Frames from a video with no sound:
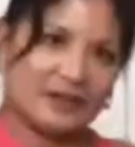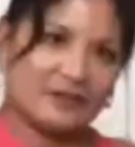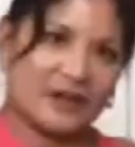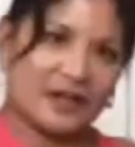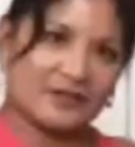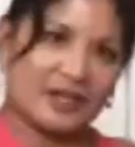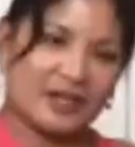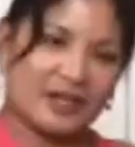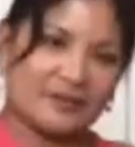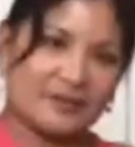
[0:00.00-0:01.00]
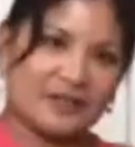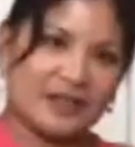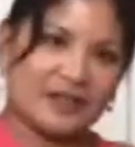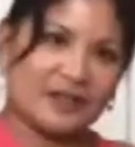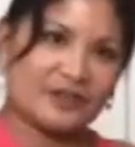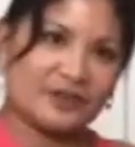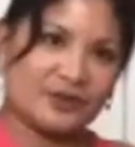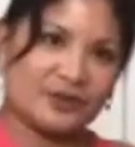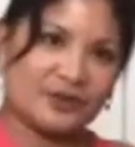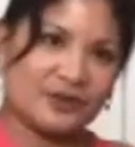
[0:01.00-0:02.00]
5 times and then
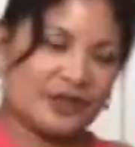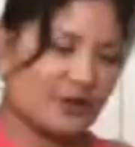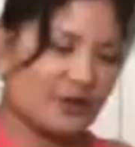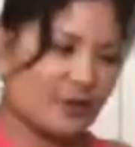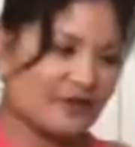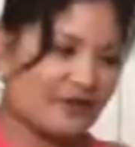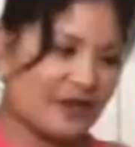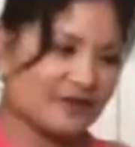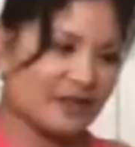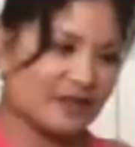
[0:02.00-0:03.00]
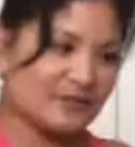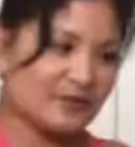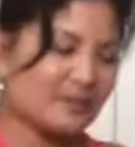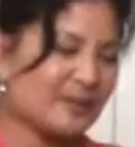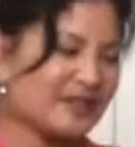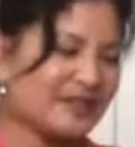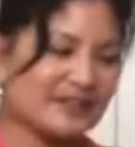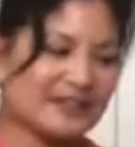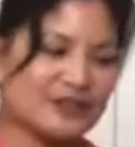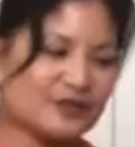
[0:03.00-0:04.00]
circle the other way 5 times. So
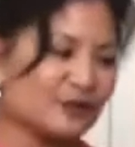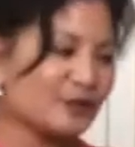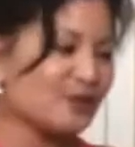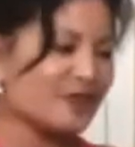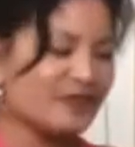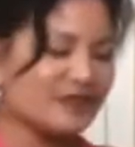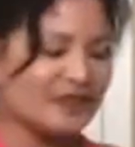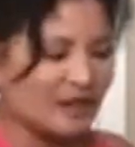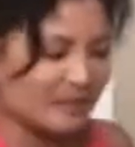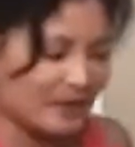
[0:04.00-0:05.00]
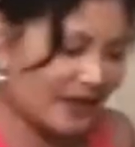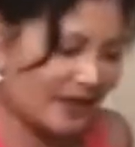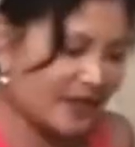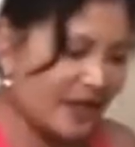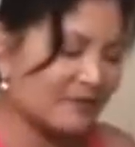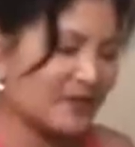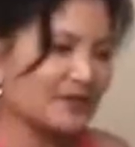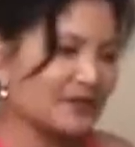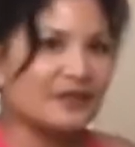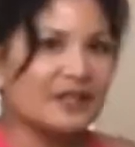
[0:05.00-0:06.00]
basically you're loosening up that calf
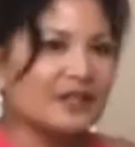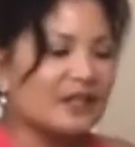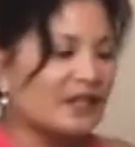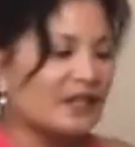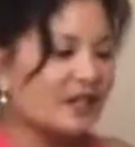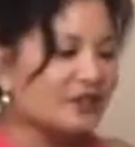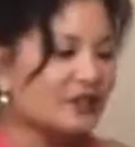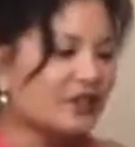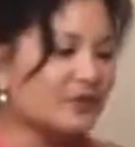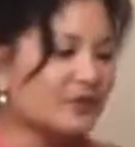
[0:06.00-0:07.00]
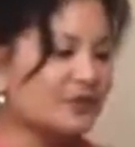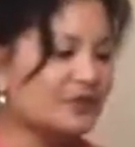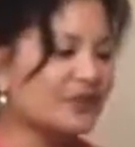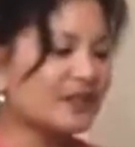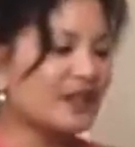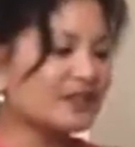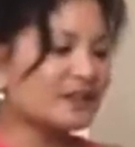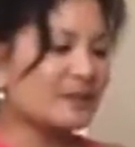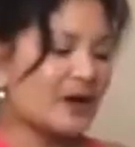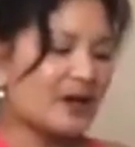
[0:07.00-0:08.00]
muscle. And then you're gonna move to the next
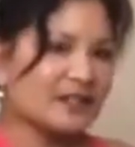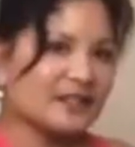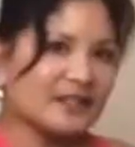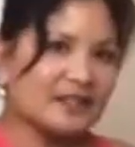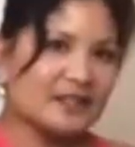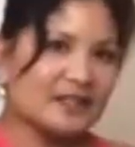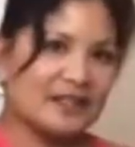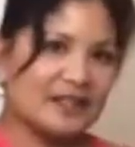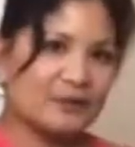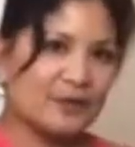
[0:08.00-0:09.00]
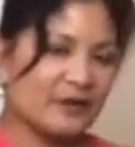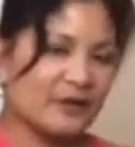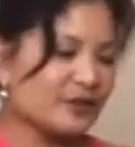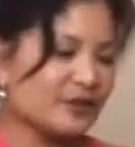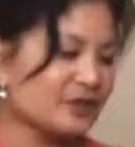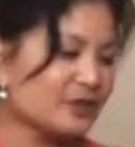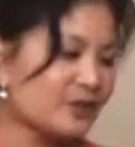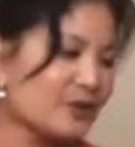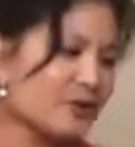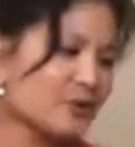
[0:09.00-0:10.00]
spot And wherever it's
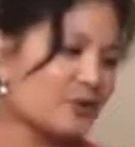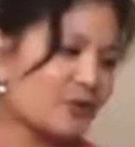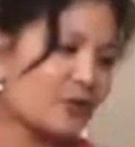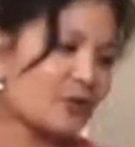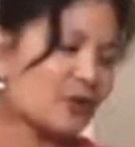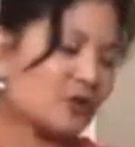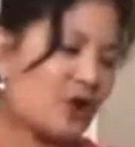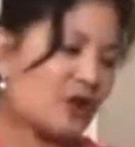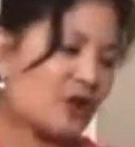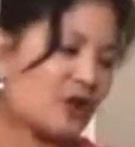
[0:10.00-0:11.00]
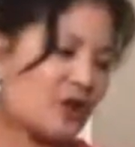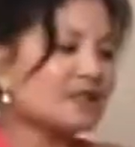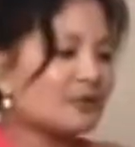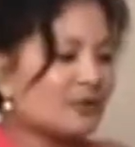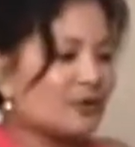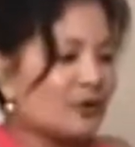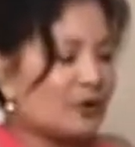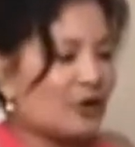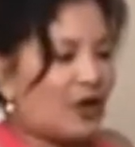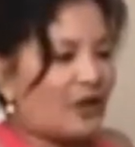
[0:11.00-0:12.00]
sore, roll all the way in, roll
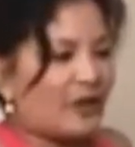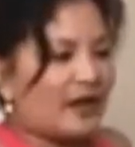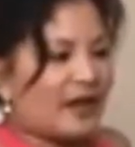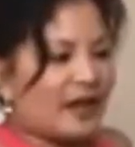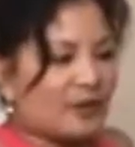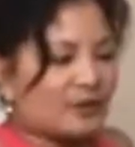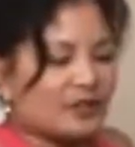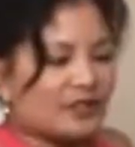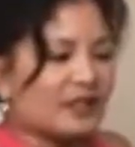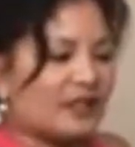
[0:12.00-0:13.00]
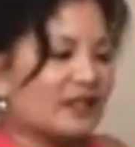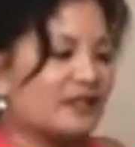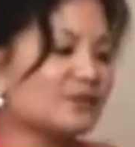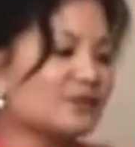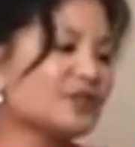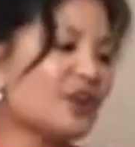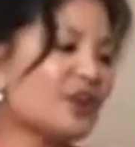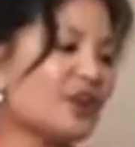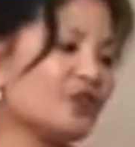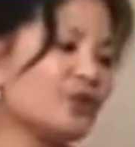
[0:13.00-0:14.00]
all the way out. And this will
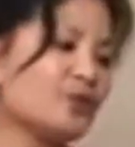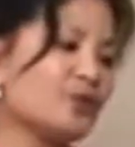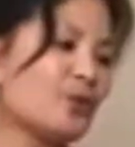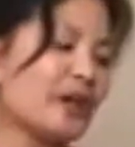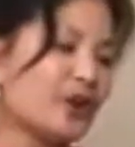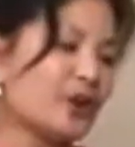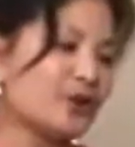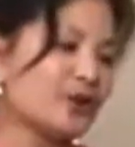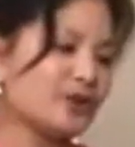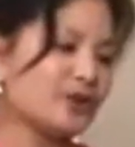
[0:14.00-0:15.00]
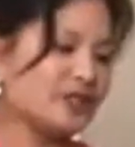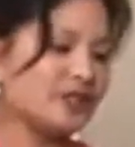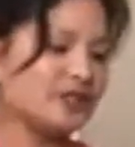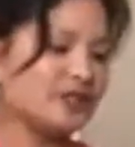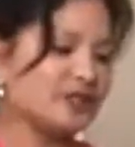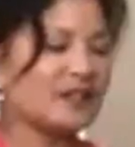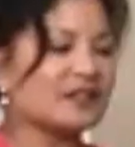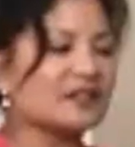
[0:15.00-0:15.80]
tell you where you need to sit